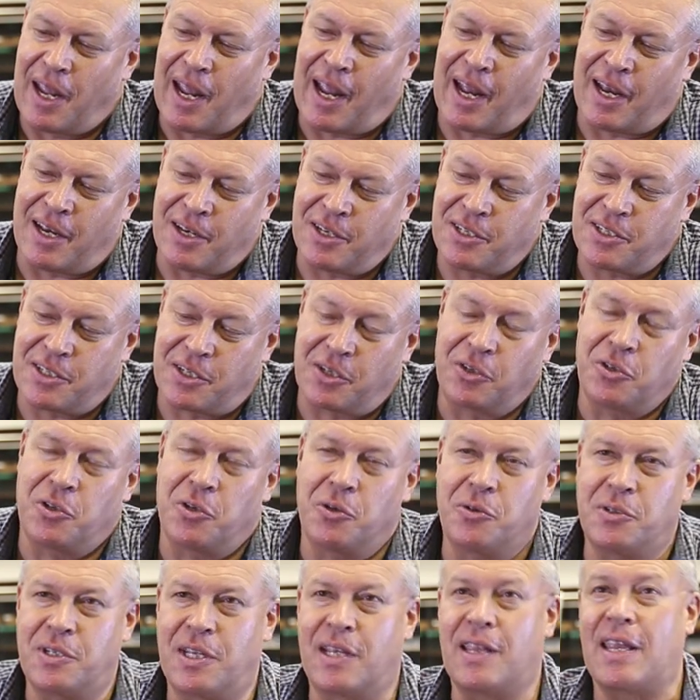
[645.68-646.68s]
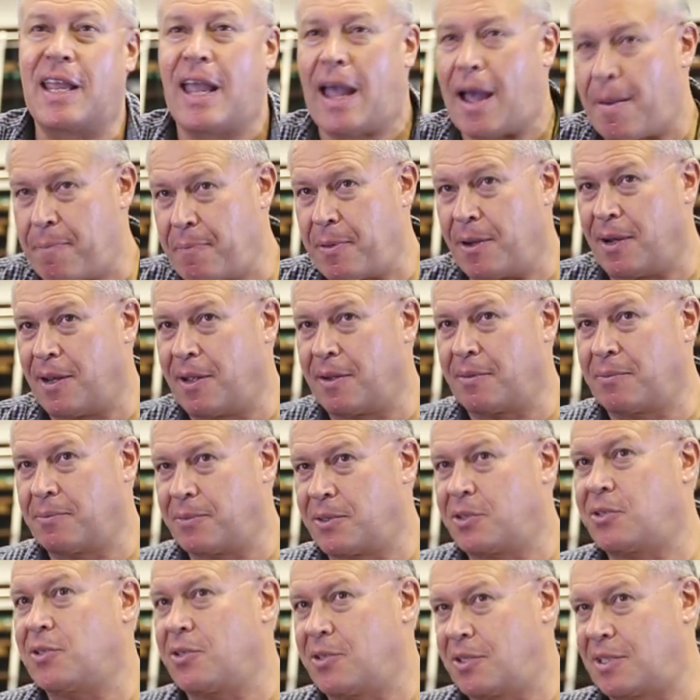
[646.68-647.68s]
and still using the upper
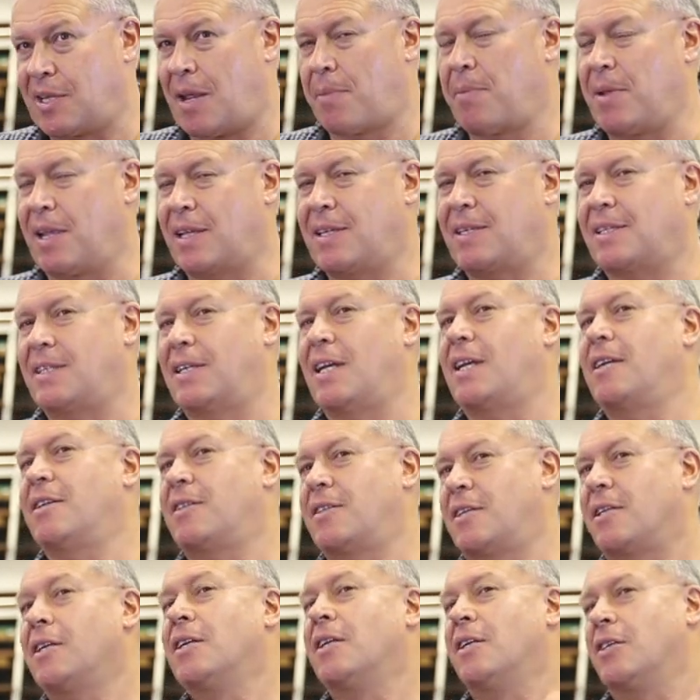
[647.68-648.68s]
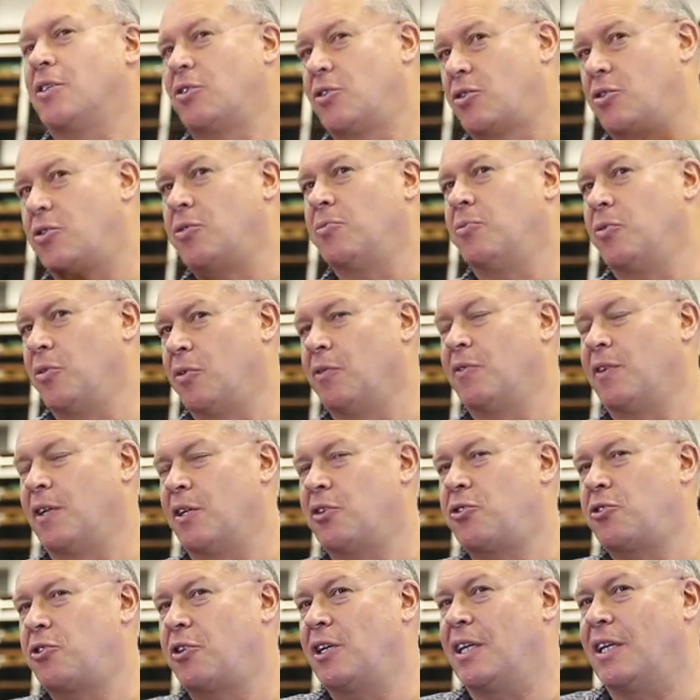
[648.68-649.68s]
limbs to some extent to move
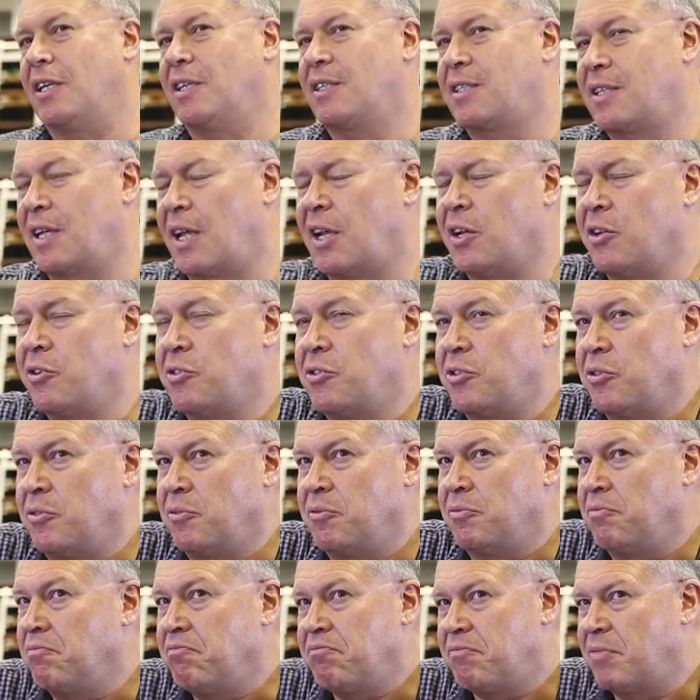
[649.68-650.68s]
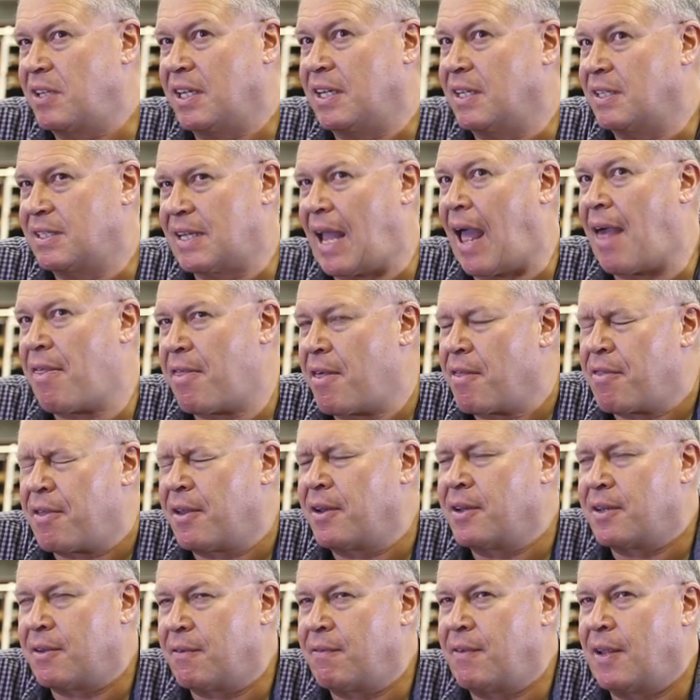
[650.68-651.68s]
in trees and do things other
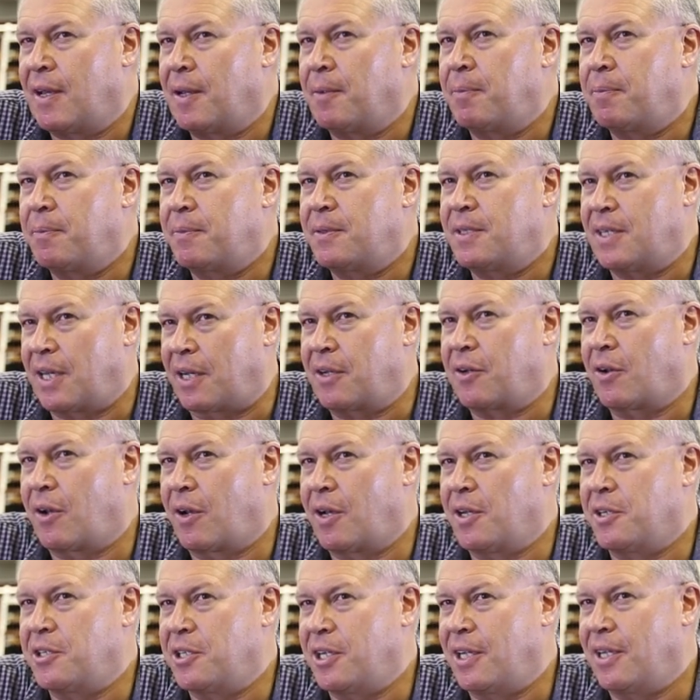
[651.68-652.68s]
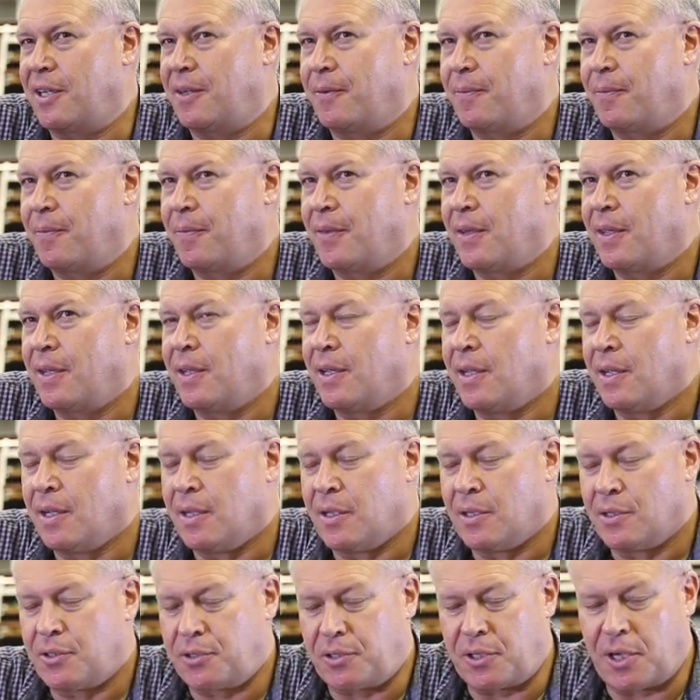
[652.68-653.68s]
than develop technology.
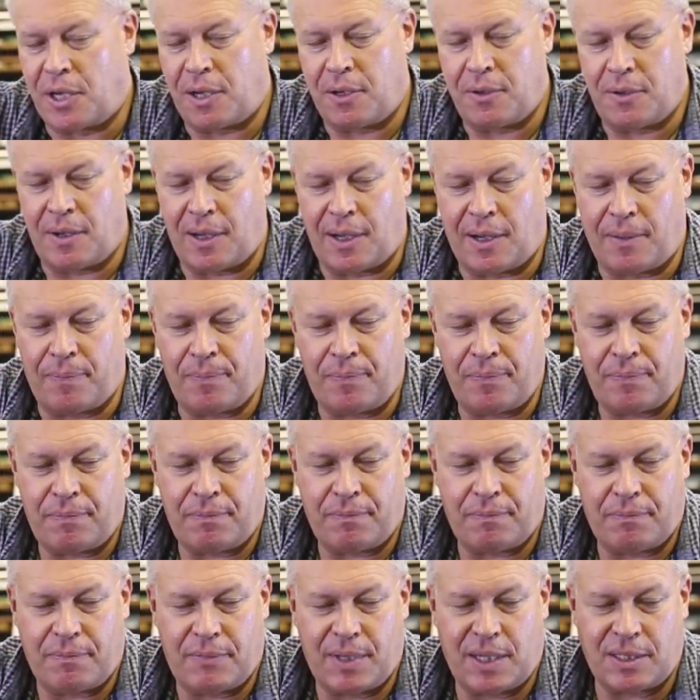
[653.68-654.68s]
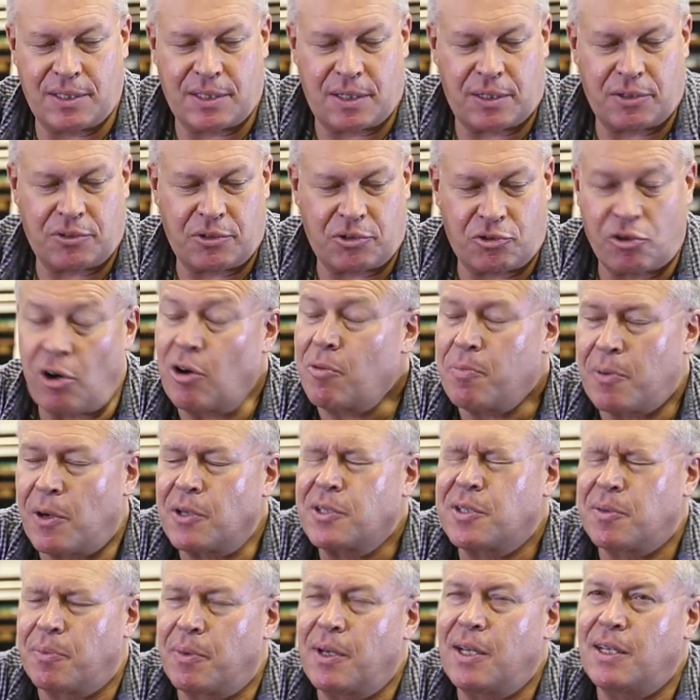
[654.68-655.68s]
So um, there's a strong
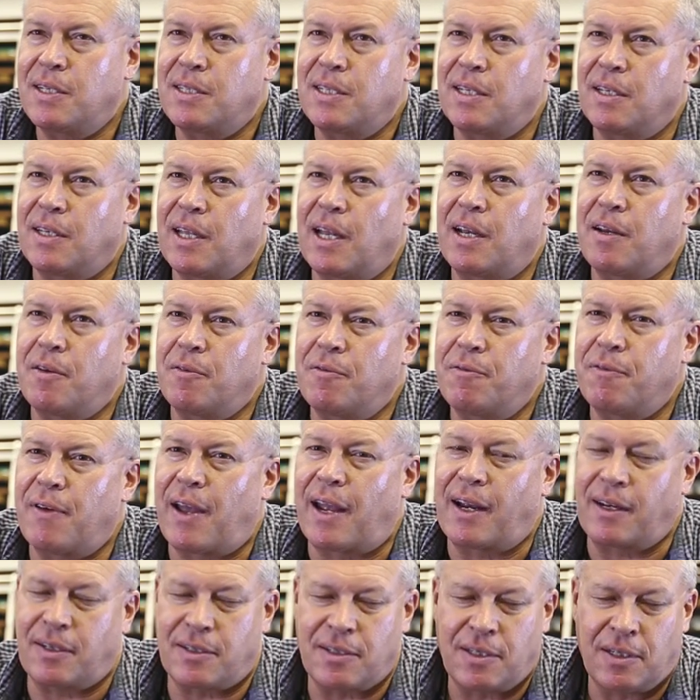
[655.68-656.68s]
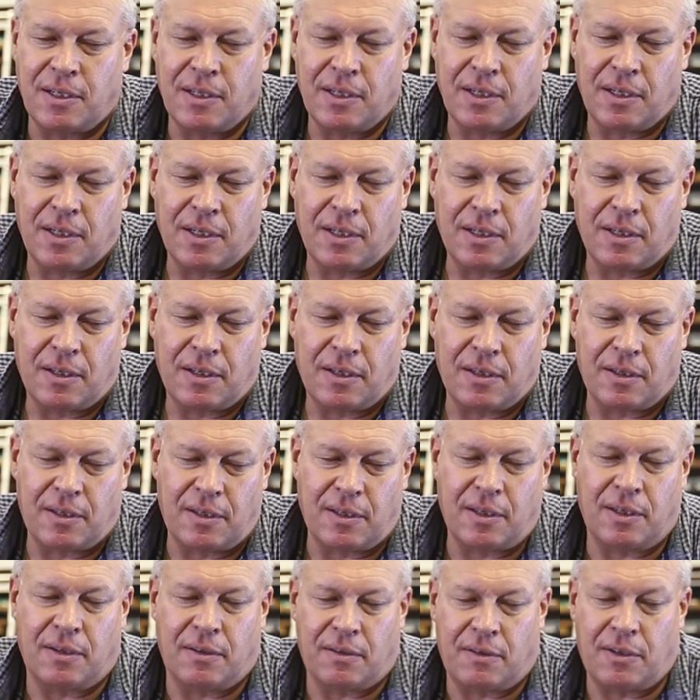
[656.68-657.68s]
possibility that, in fact,
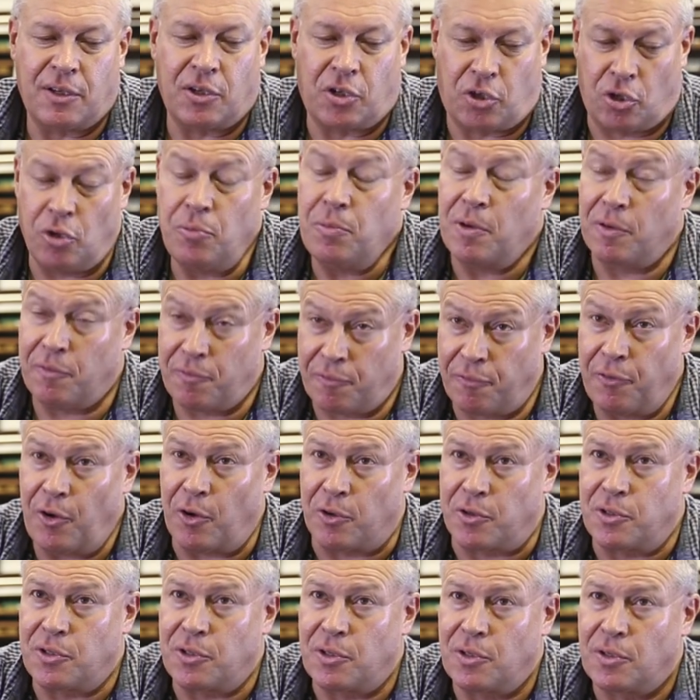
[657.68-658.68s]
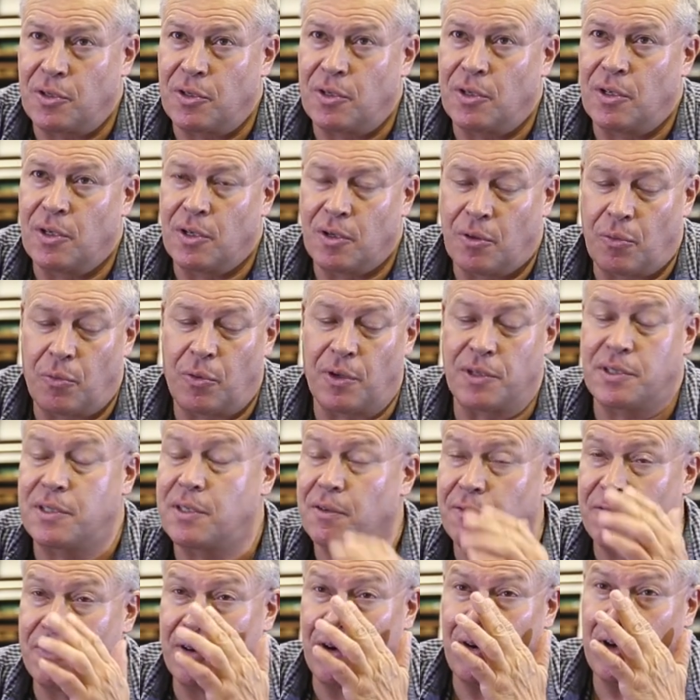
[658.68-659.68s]
the, the human foot
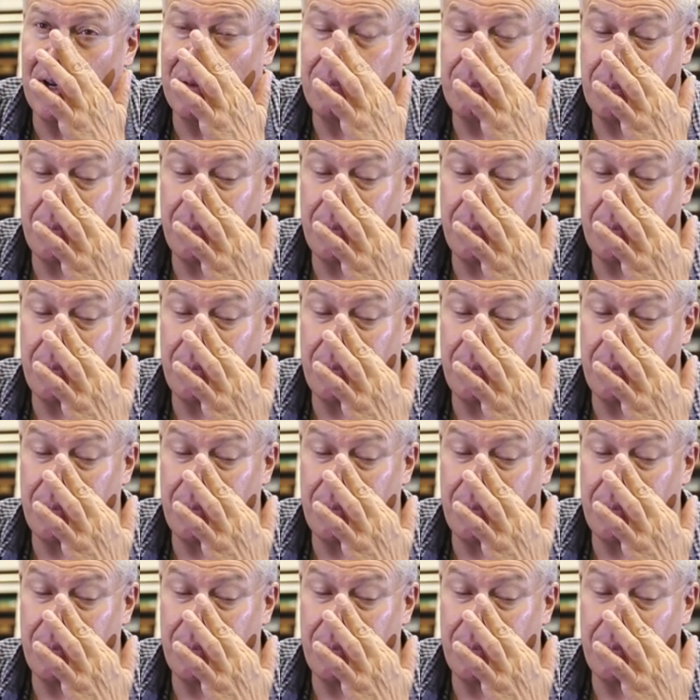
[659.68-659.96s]
was the very